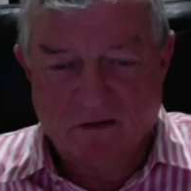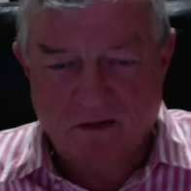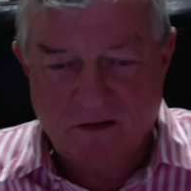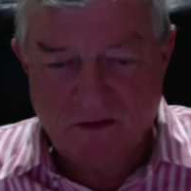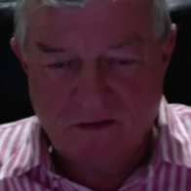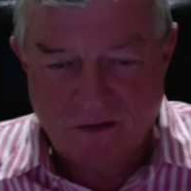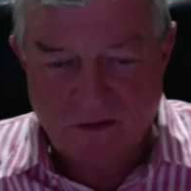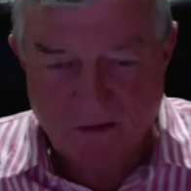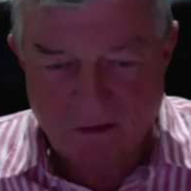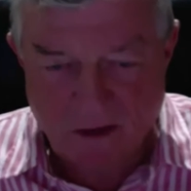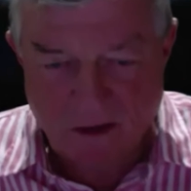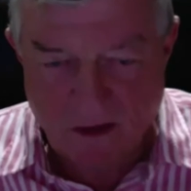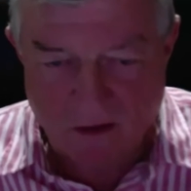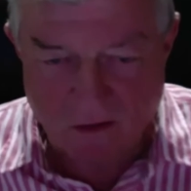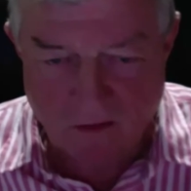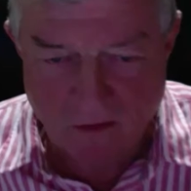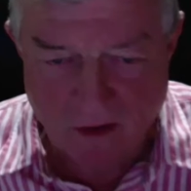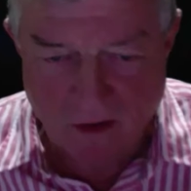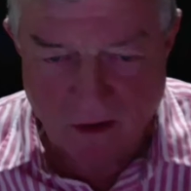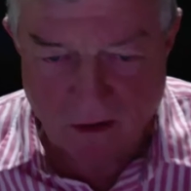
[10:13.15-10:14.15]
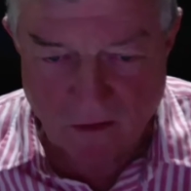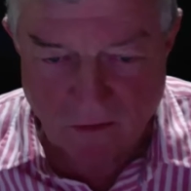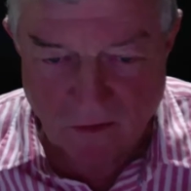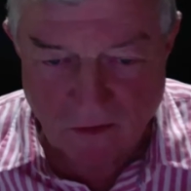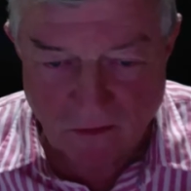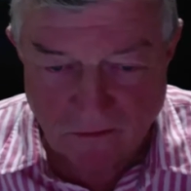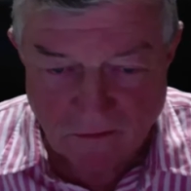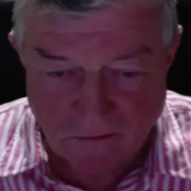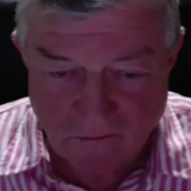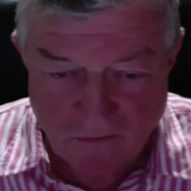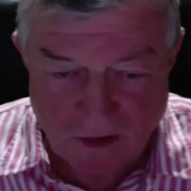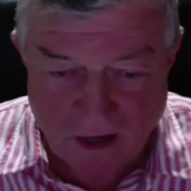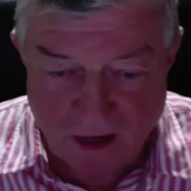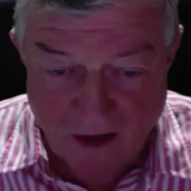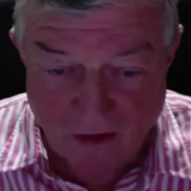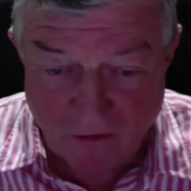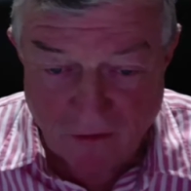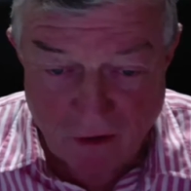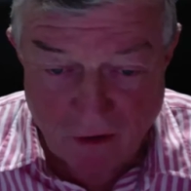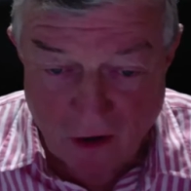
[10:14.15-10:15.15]
And these
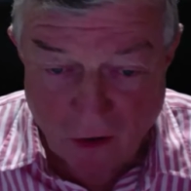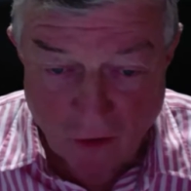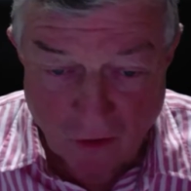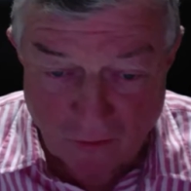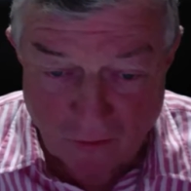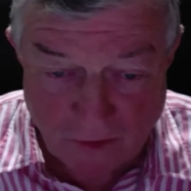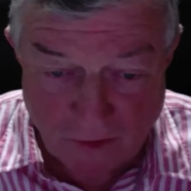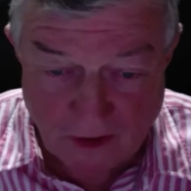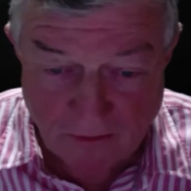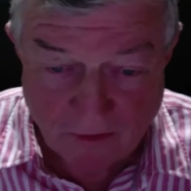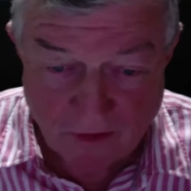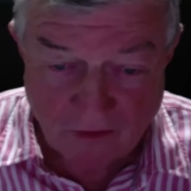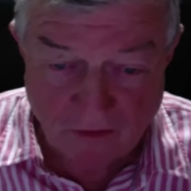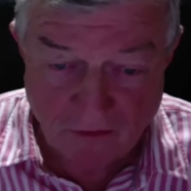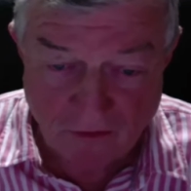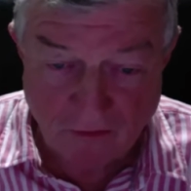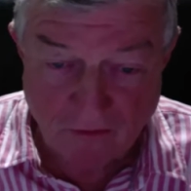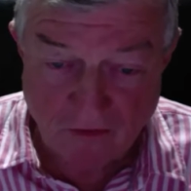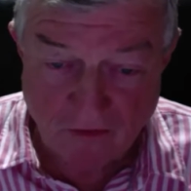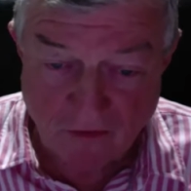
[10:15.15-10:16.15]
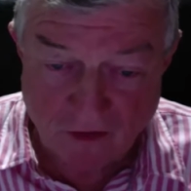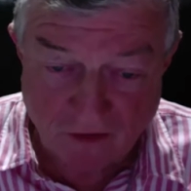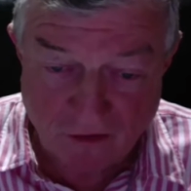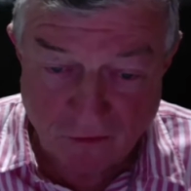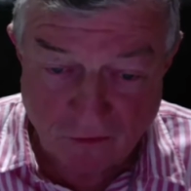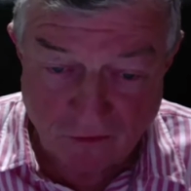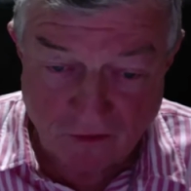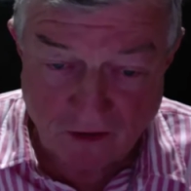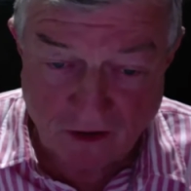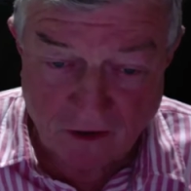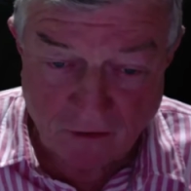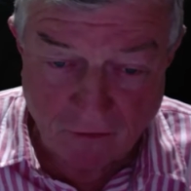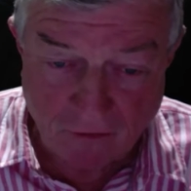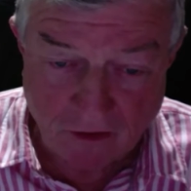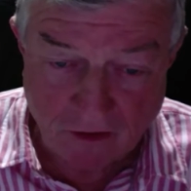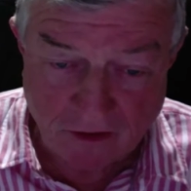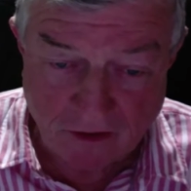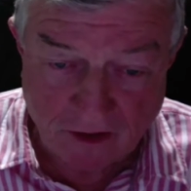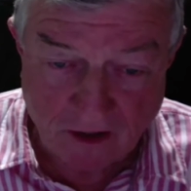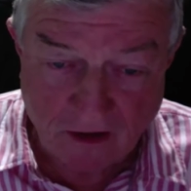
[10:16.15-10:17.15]
other old people in the group, because I thought they were
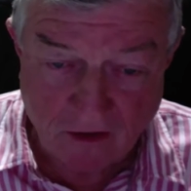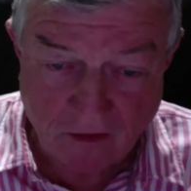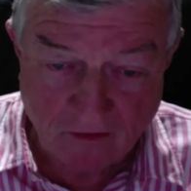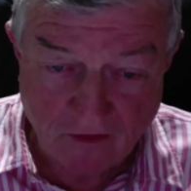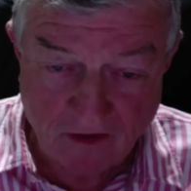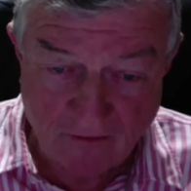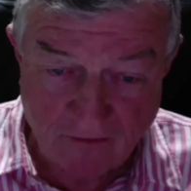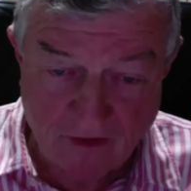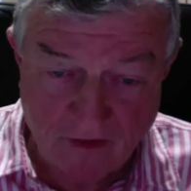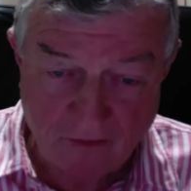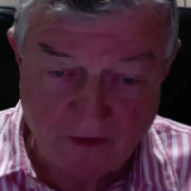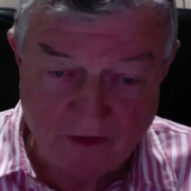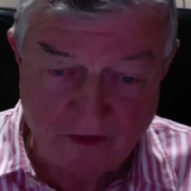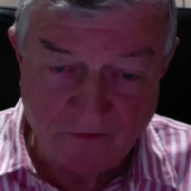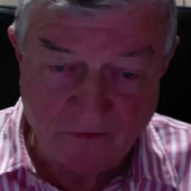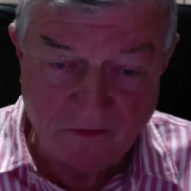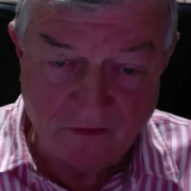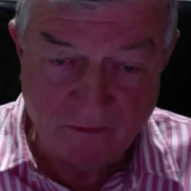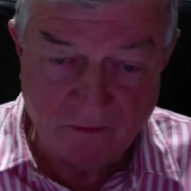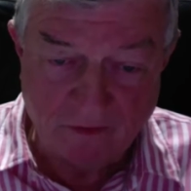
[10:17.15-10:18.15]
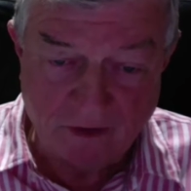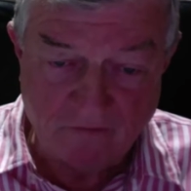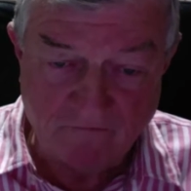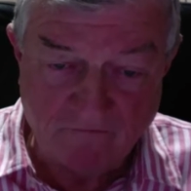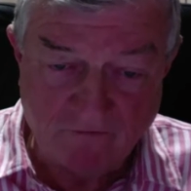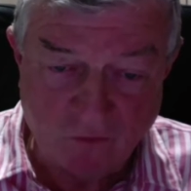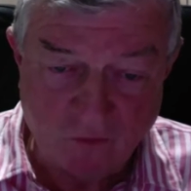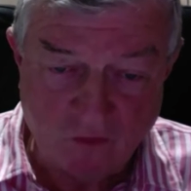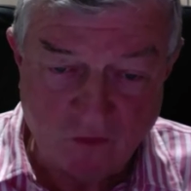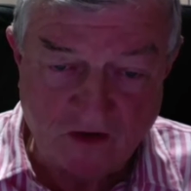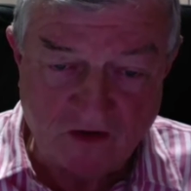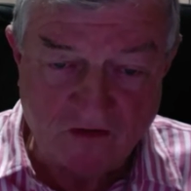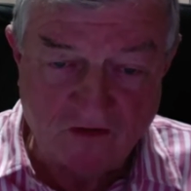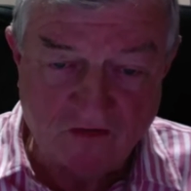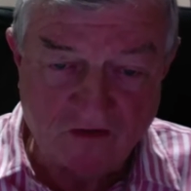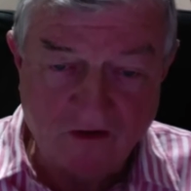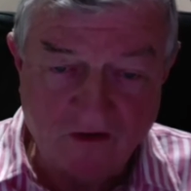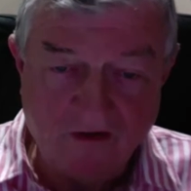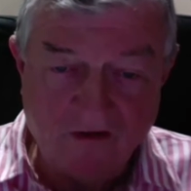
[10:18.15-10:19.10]
really old, they were probably in their mid-40s,